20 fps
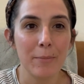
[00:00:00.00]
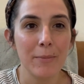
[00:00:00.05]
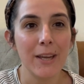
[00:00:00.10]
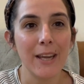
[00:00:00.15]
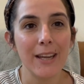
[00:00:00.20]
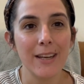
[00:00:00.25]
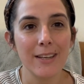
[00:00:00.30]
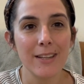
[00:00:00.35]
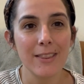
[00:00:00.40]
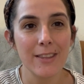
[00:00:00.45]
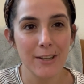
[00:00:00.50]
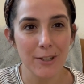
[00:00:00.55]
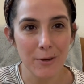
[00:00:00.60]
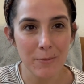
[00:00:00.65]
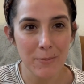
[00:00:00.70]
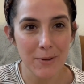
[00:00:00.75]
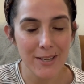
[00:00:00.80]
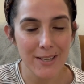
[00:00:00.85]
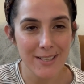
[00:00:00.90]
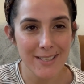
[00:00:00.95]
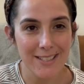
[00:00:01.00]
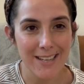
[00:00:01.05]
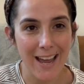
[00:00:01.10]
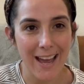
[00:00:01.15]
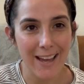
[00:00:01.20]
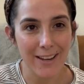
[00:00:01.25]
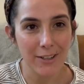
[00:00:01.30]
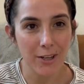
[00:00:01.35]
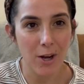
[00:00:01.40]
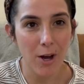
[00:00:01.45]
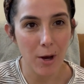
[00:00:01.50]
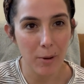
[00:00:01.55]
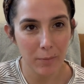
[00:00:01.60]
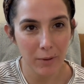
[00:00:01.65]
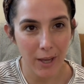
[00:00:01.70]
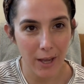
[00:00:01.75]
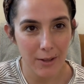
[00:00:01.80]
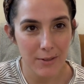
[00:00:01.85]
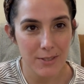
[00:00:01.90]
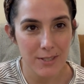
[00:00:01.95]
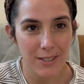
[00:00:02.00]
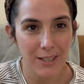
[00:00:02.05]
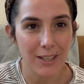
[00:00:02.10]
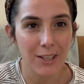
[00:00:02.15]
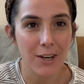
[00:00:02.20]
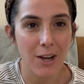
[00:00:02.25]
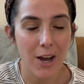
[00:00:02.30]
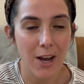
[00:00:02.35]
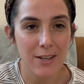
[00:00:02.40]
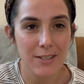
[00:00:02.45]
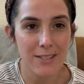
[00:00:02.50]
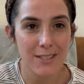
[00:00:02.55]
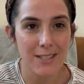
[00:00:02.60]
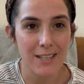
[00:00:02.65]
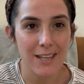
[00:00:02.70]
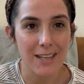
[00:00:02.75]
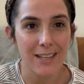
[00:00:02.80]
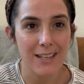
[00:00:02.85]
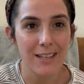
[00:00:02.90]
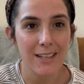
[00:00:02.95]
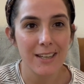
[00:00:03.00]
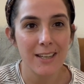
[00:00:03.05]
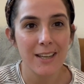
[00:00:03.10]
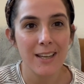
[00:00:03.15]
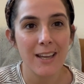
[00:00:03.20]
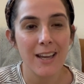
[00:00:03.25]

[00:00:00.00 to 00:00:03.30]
and a therapist at Calm Counseling in Austin.